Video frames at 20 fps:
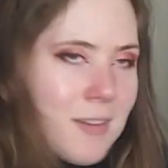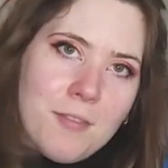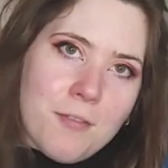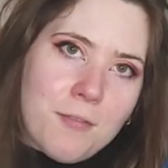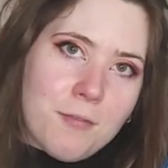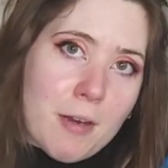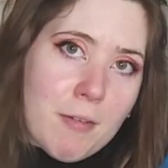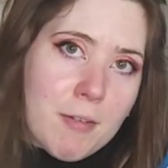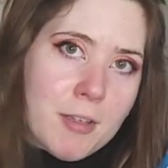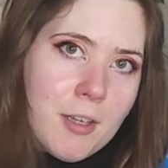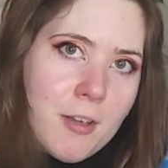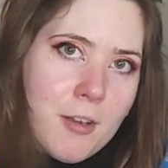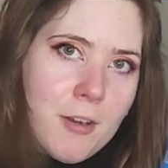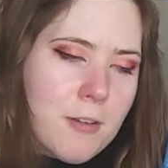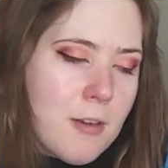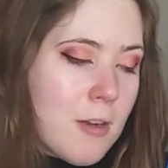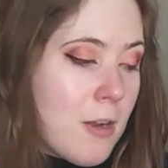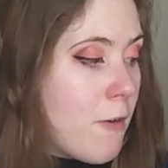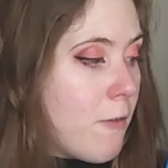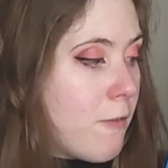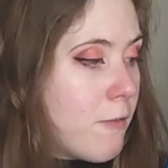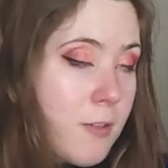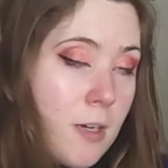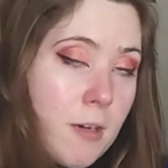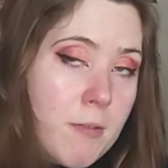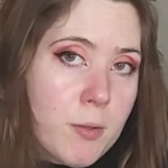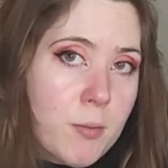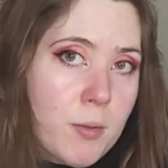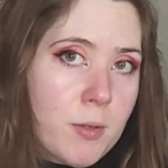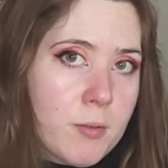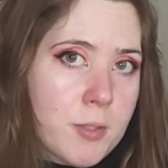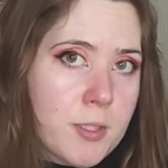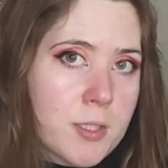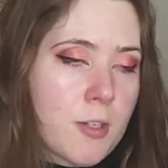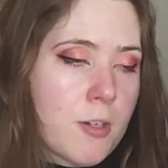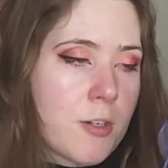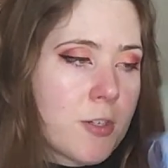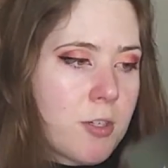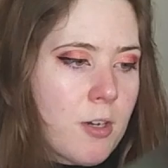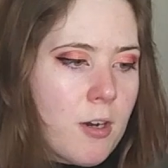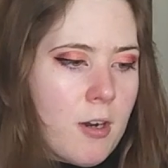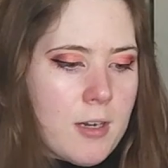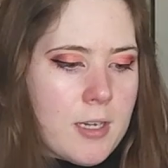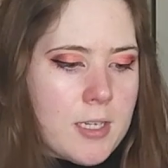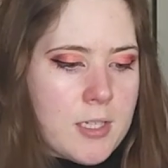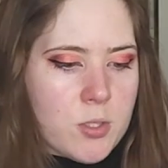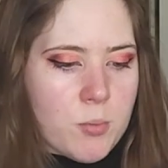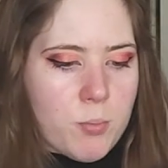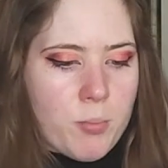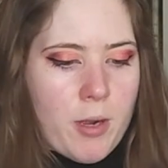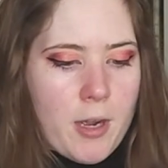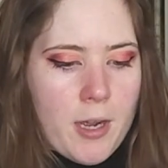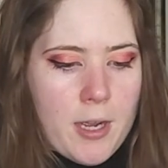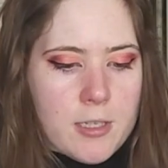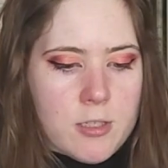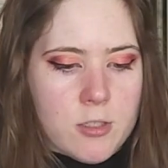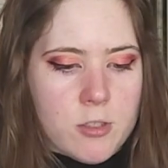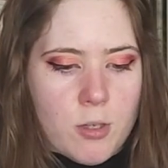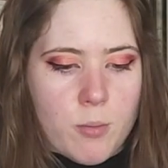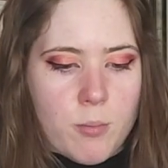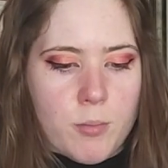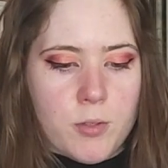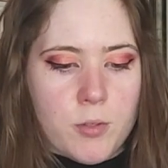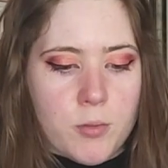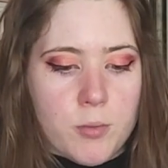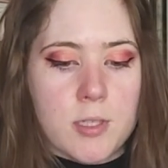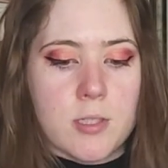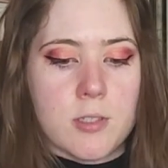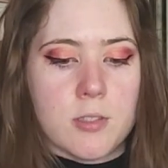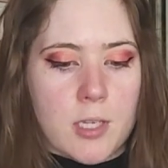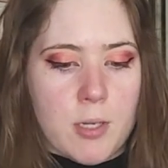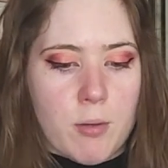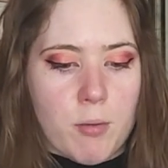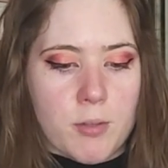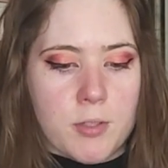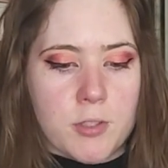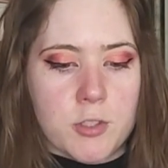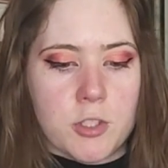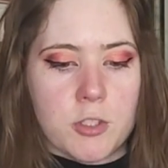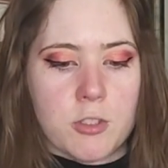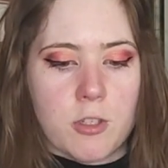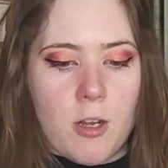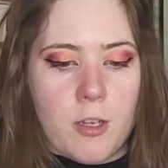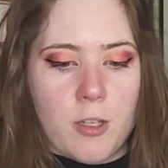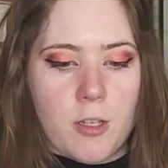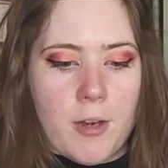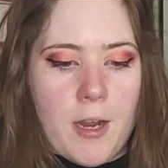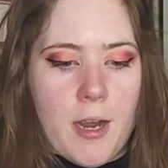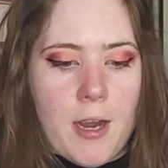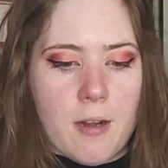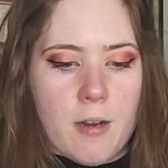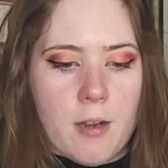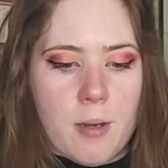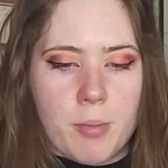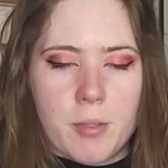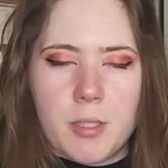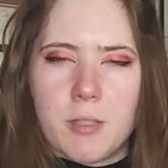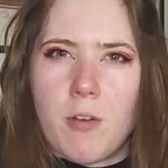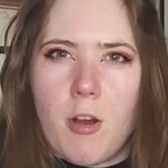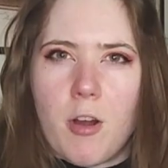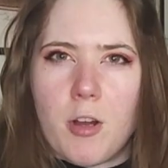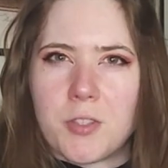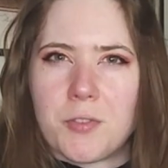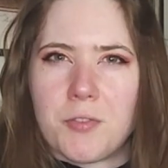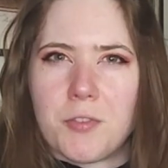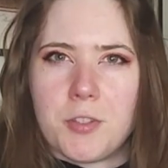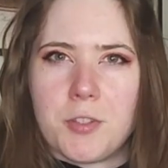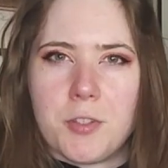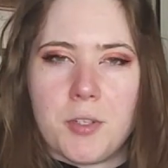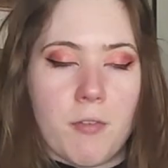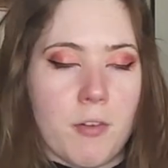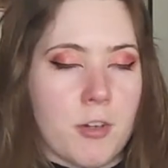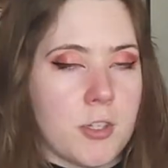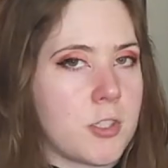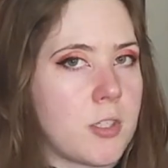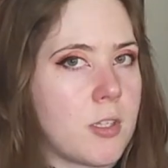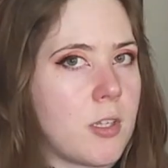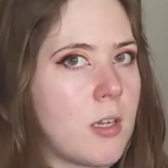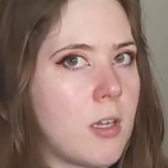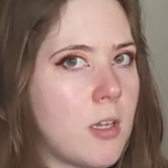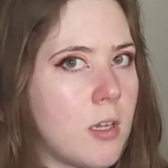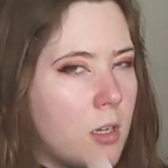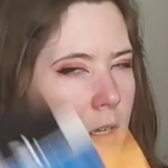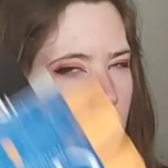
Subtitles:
Very good. Very well researched. It's by someone who is a religious scholar at, I believe, Oxford University.